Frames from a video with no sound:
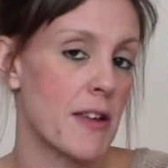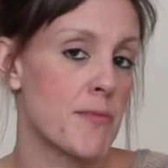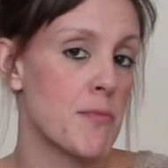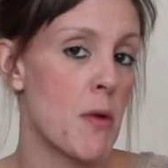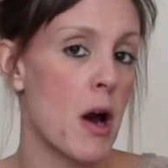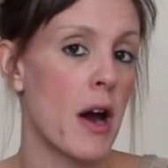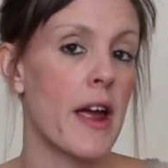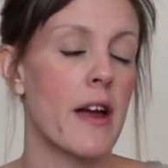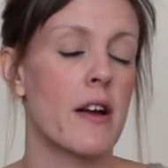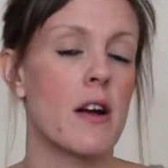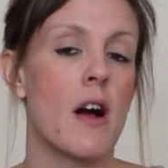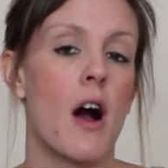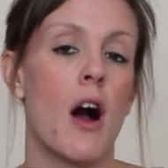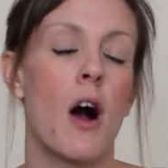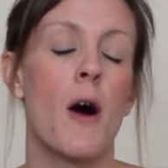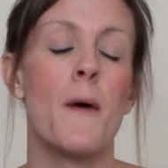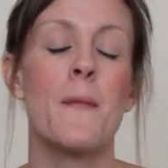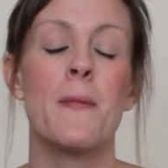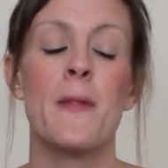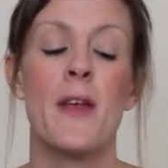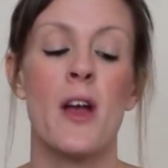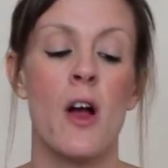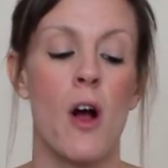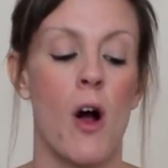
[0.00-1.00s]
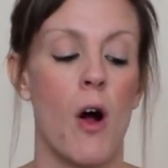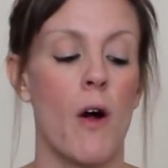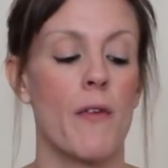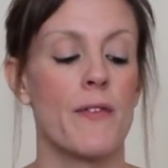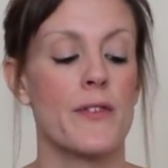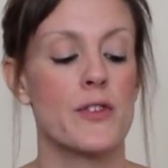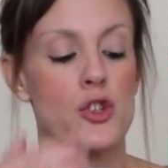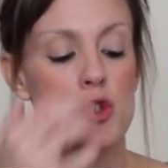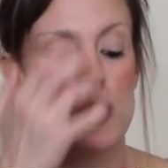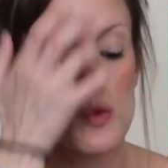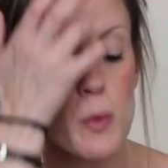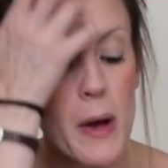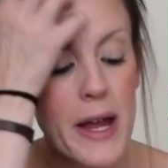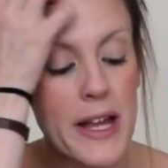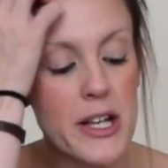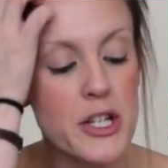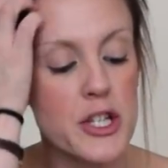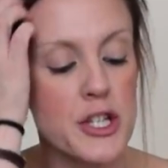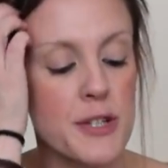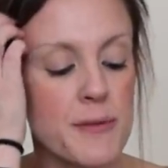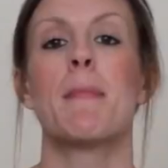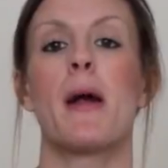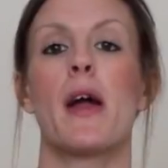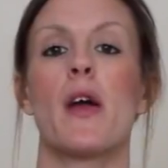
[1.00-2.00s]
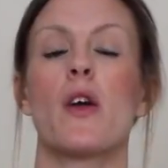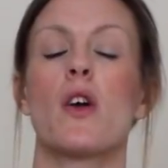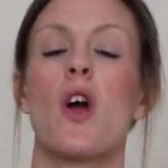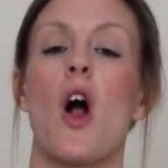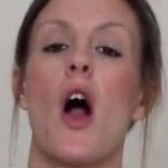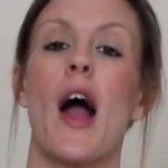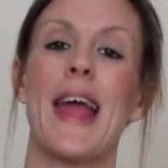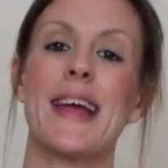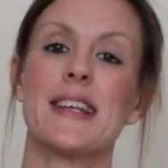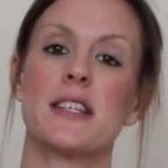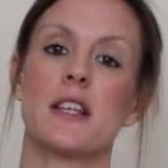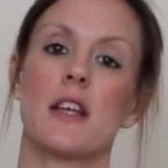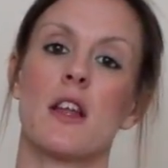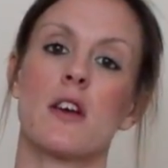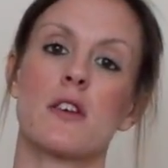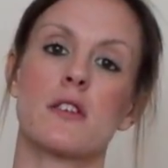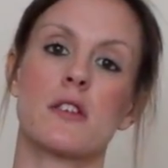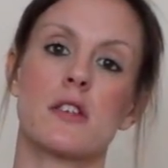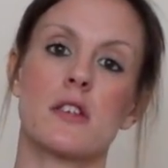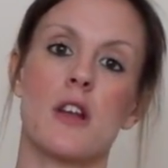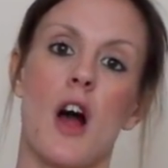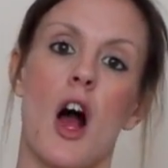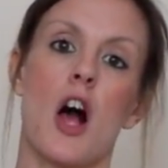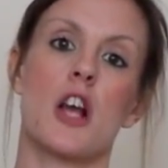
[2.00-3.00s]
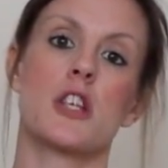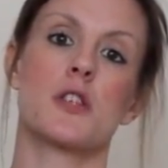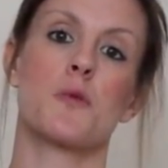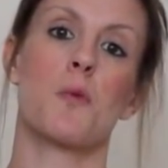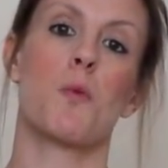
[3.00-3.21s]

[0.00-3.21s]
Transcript: of Mario Kart on the Switch. Mario Kart 8 Deluxe starts